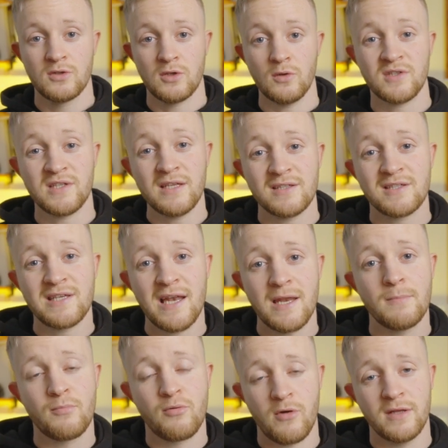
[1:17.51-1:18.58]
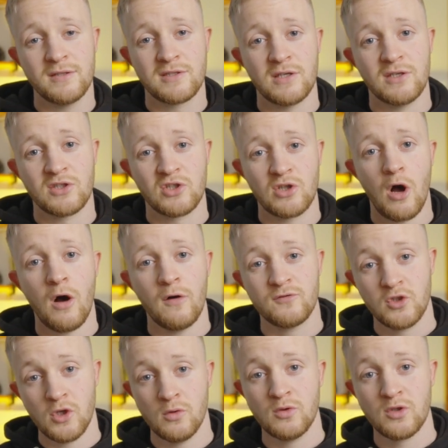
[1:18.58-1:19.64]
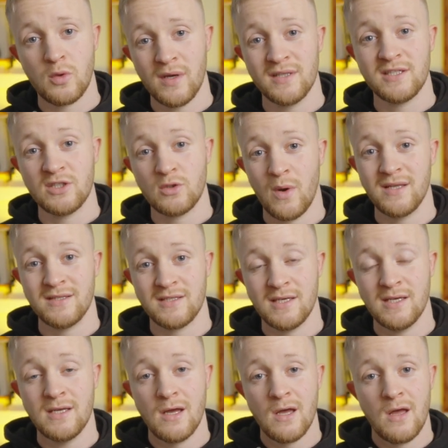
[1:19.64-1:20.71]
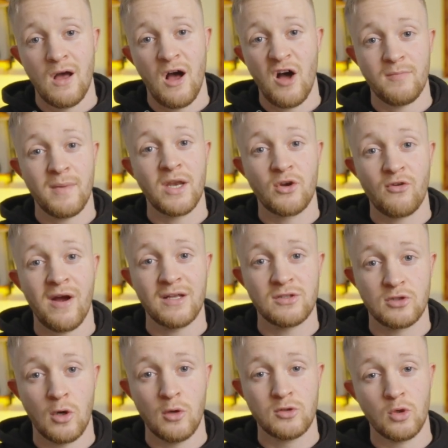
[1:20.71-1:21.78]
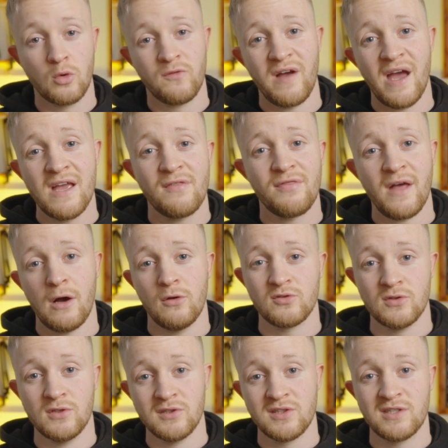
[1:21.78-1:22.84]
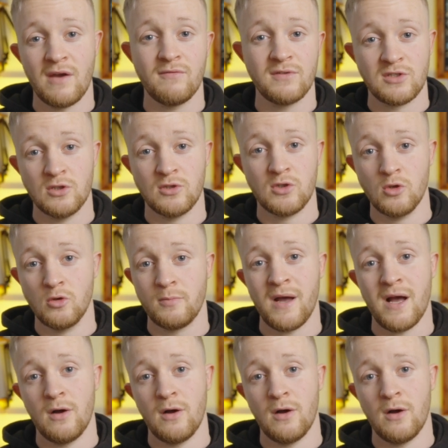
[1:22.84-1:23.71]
So since selling prints at the start of June 2020, I've made a grand total of £8,072,